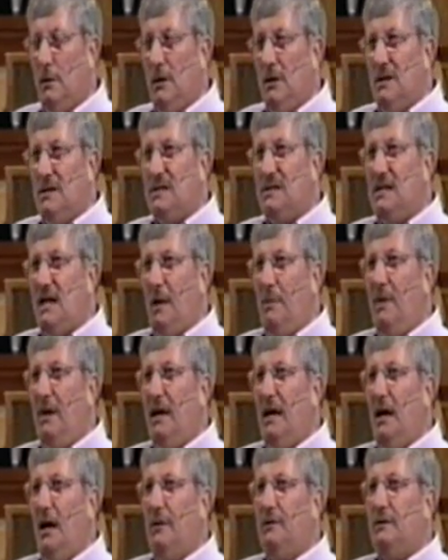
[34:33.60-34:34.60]
Stepping
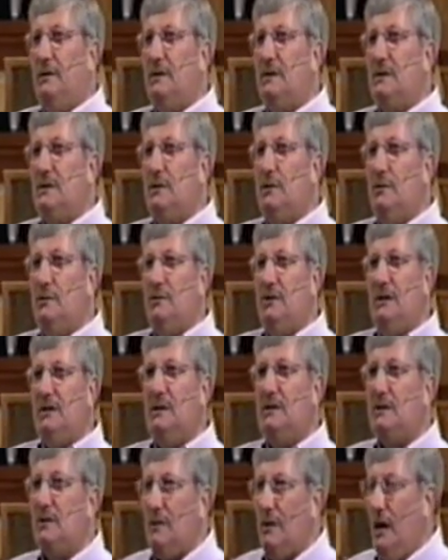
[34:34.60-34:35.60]
out to serve
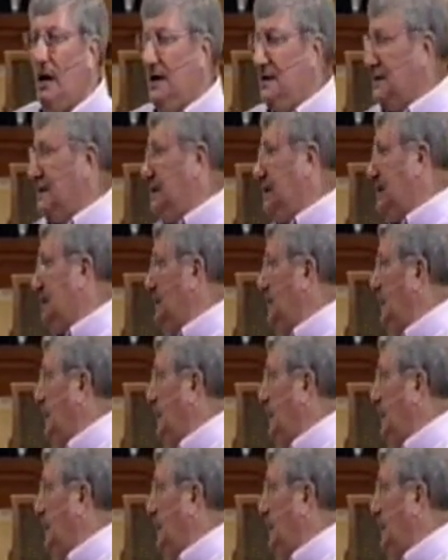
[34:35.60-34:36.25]
Jesus Christ and saying,